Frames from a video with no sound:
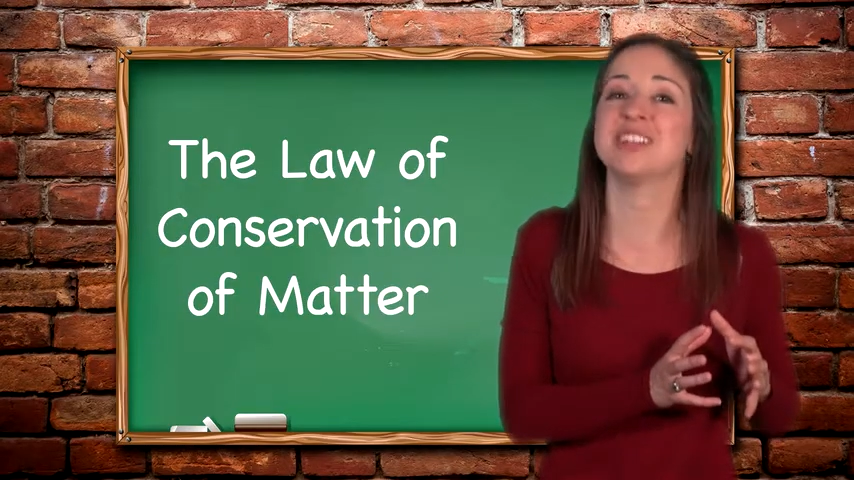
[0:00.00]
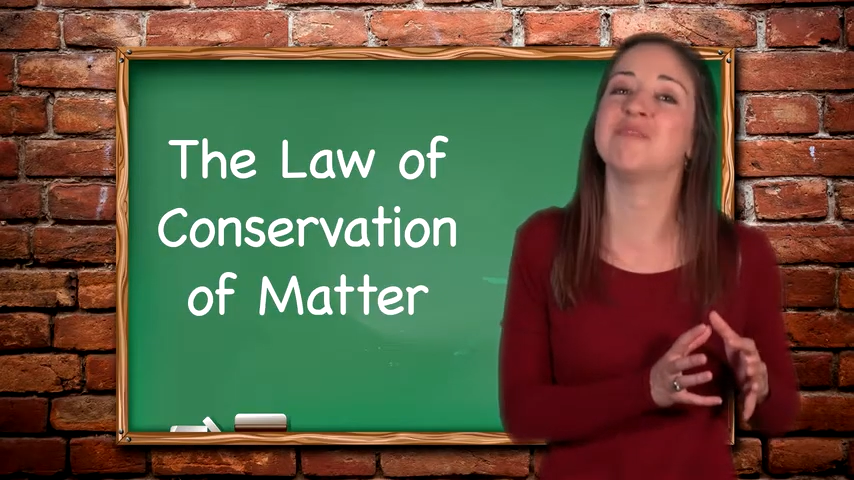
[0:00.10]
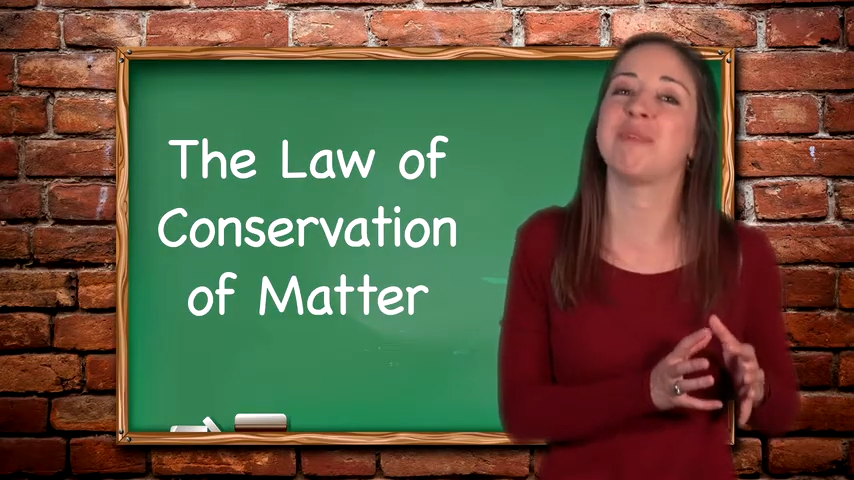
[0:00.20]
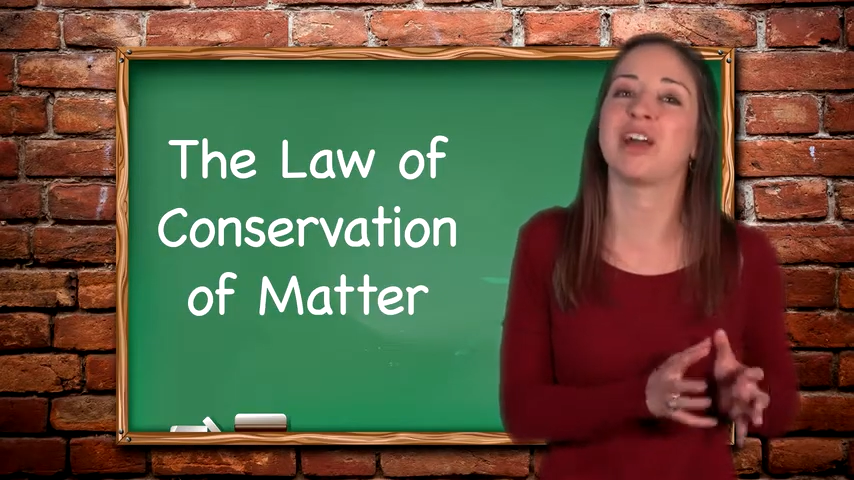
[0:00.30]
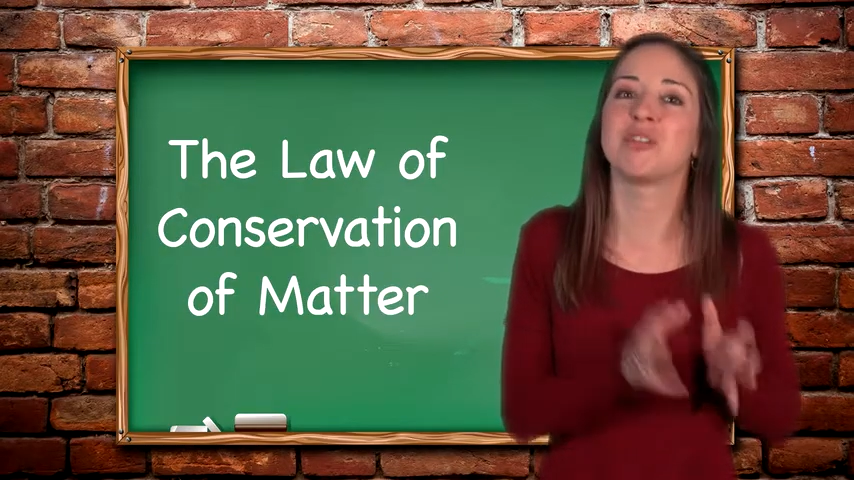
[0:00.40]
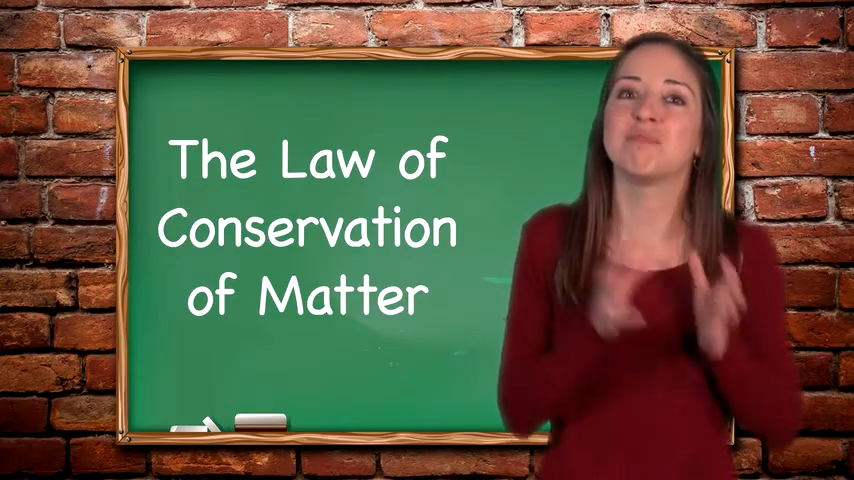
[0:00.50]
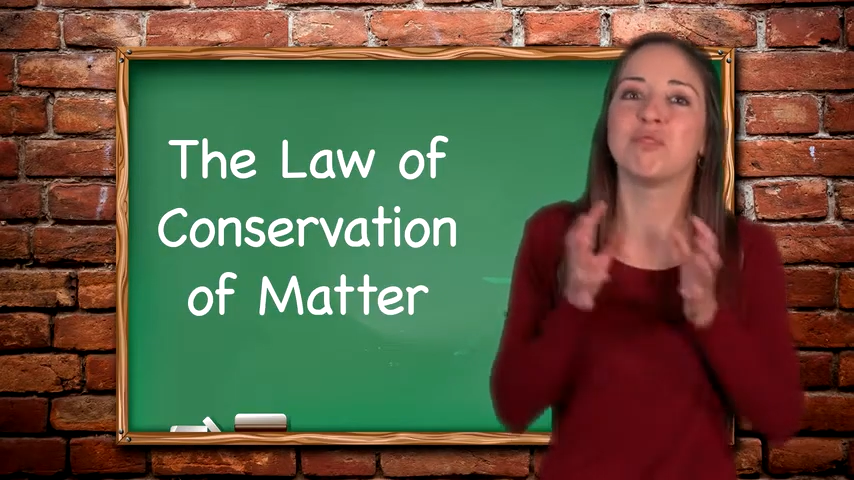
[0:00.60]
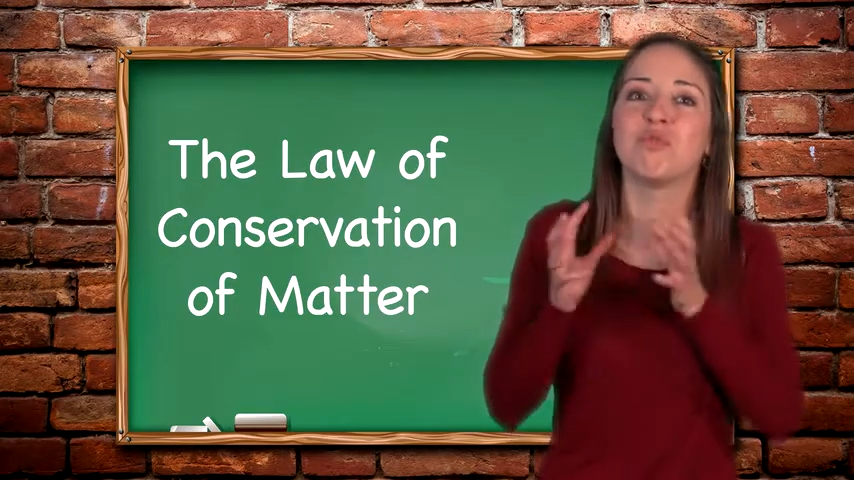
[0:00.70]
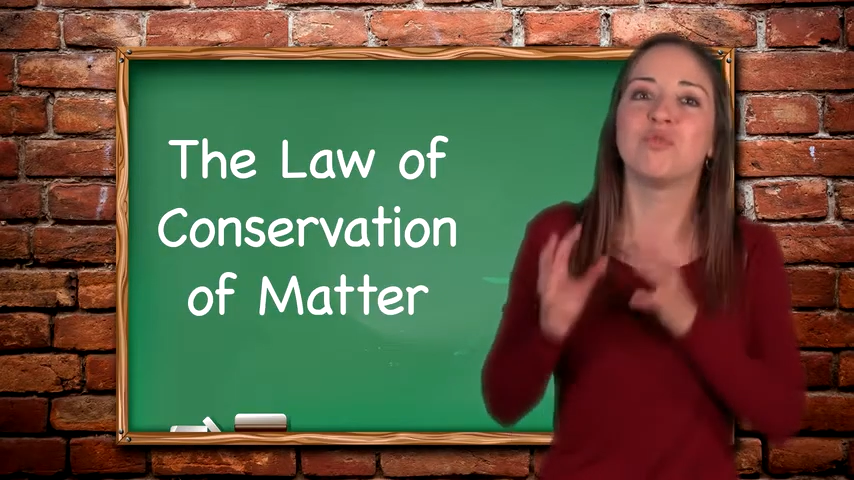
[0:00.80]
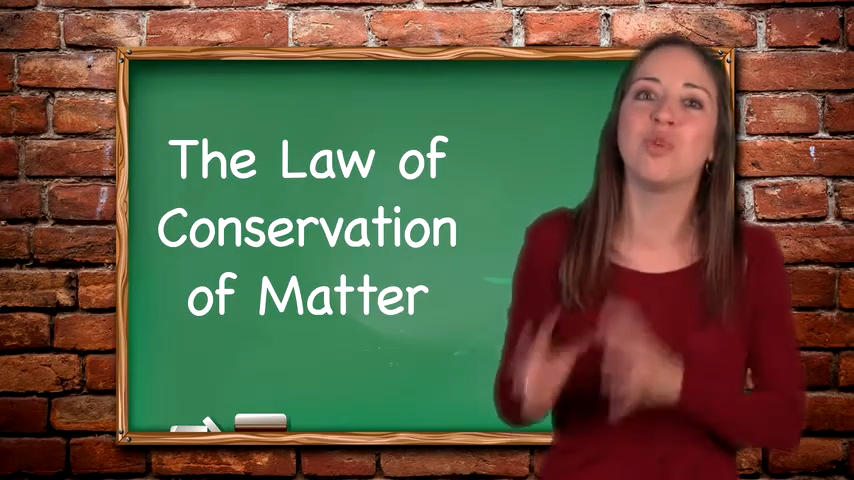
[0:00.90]
of matter
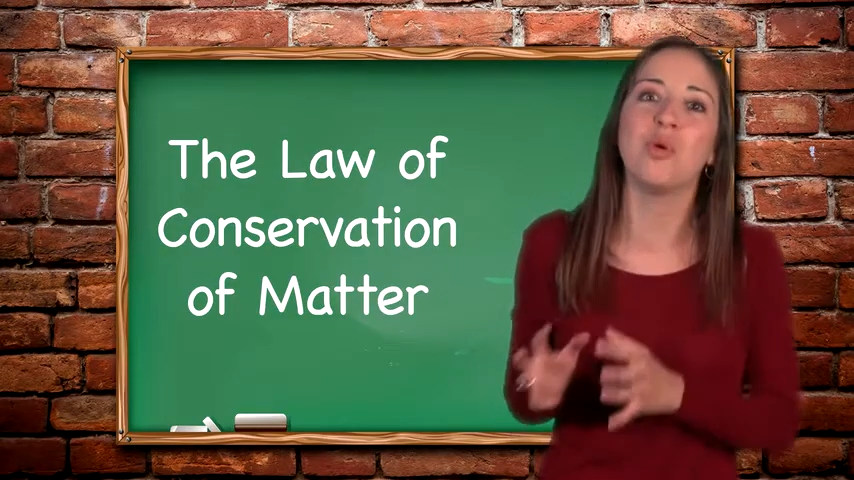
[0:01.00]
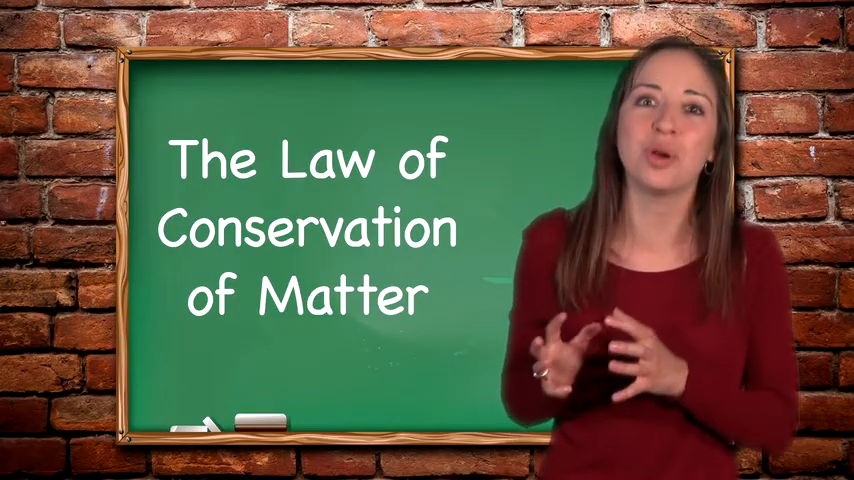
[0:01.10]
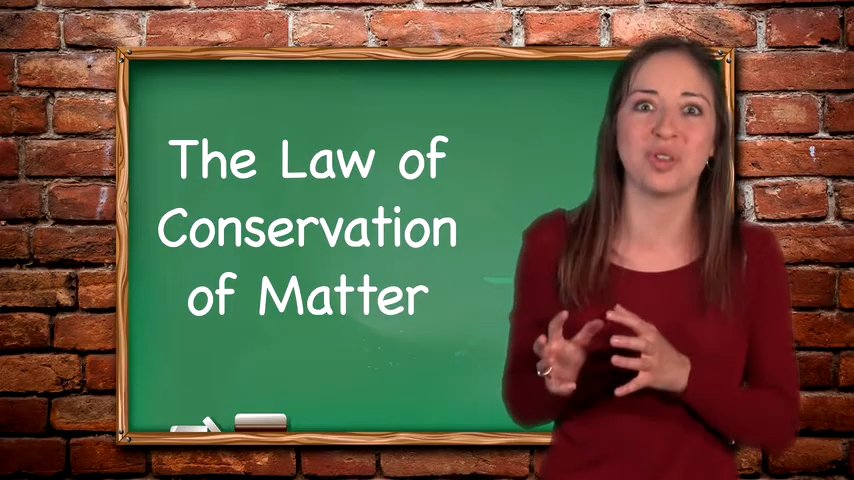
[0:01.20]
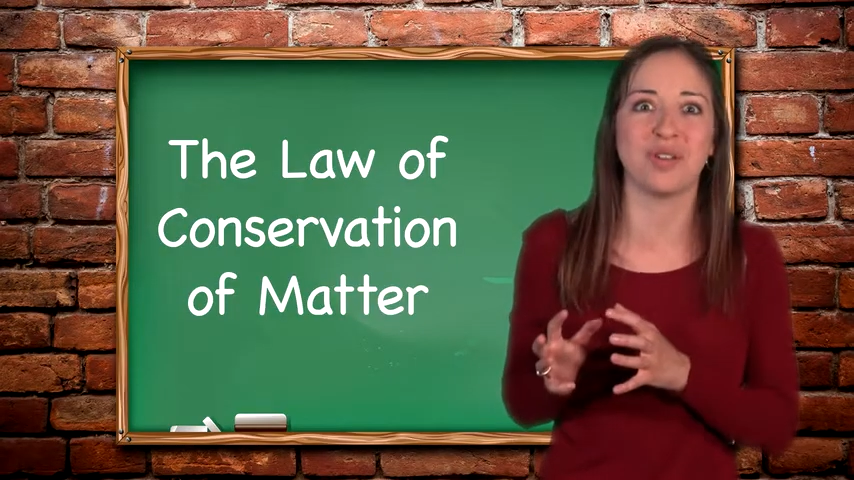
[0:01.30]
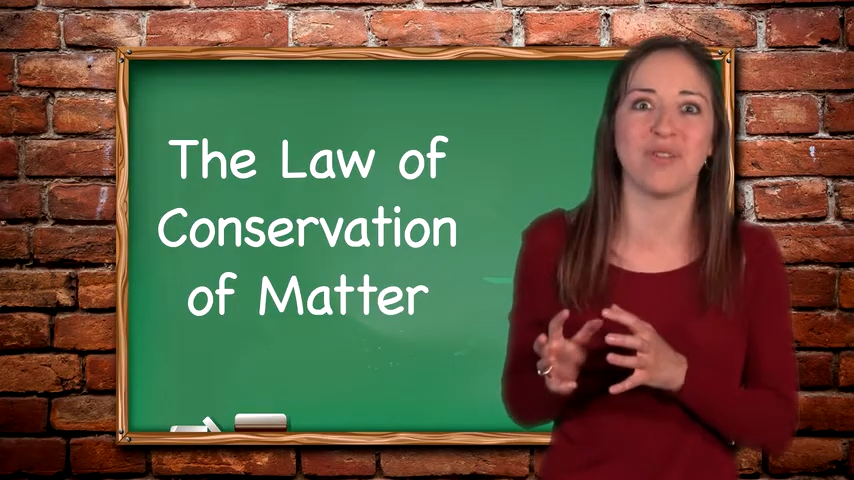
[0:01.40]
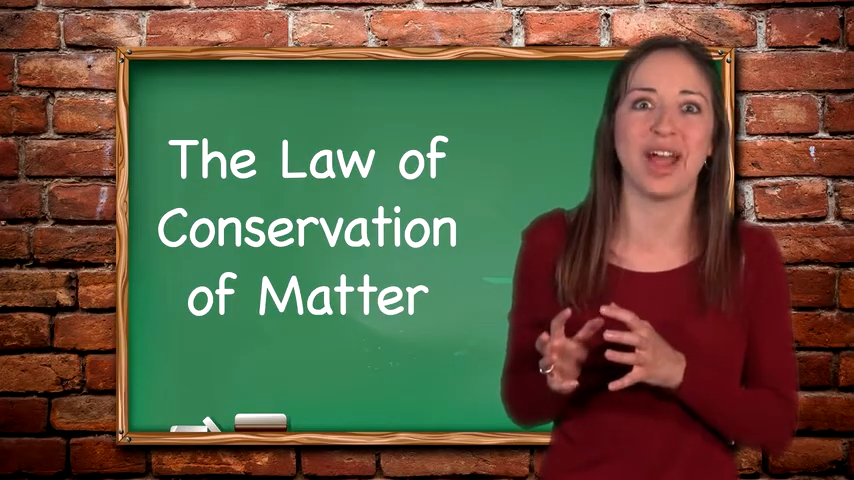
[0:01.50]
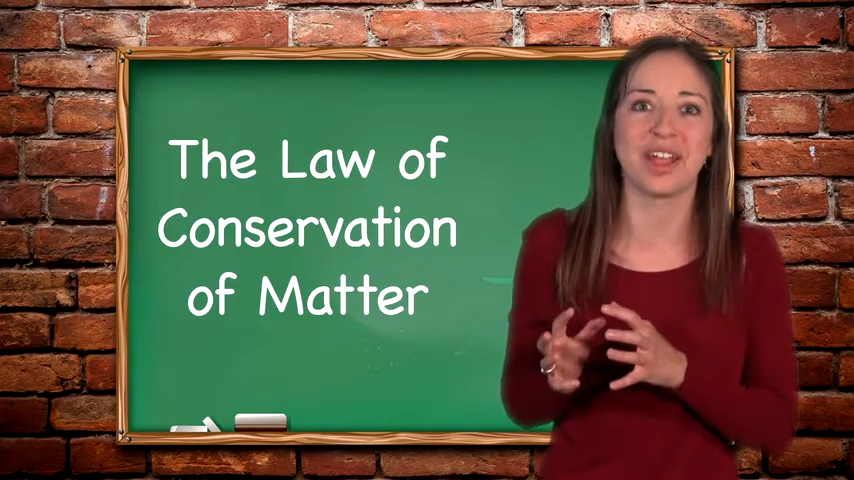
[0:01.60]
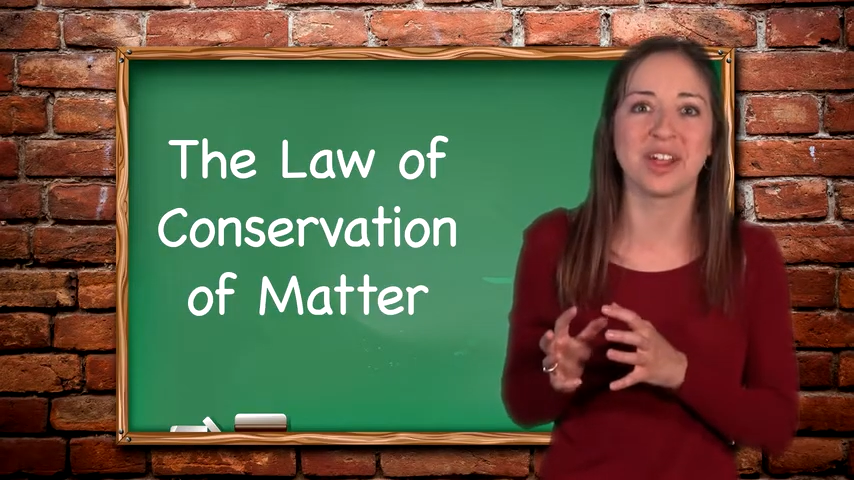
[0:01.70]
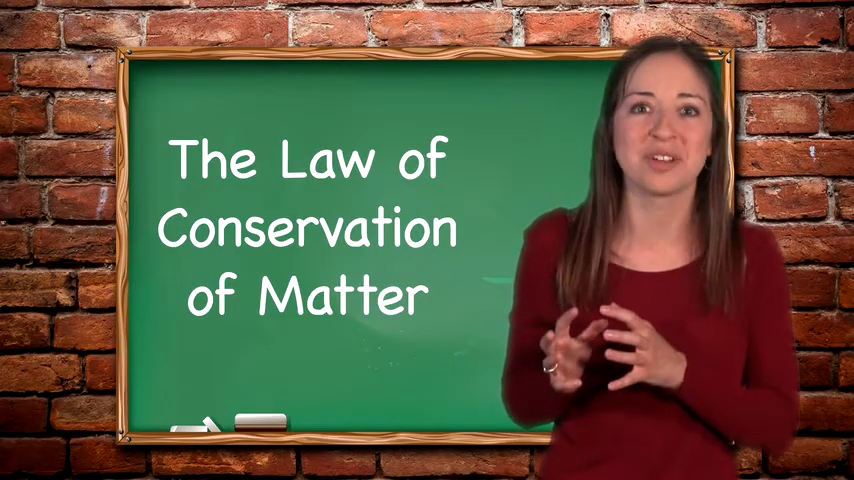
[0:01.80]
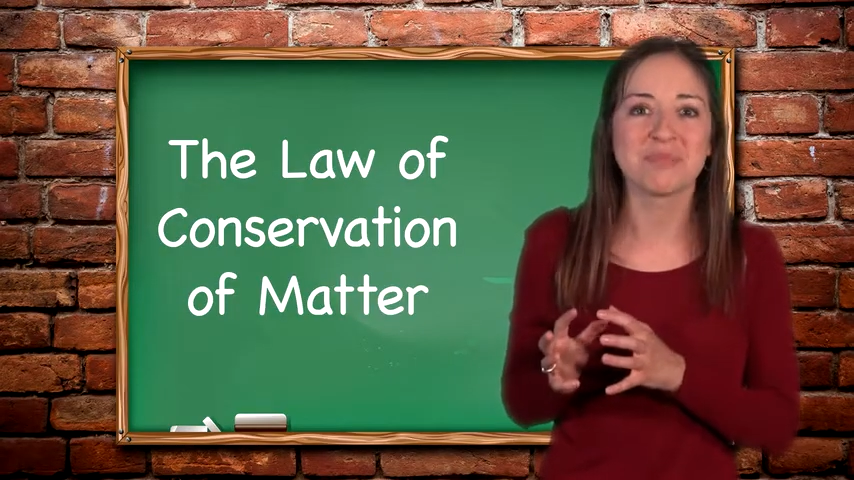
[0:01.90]
before the fire.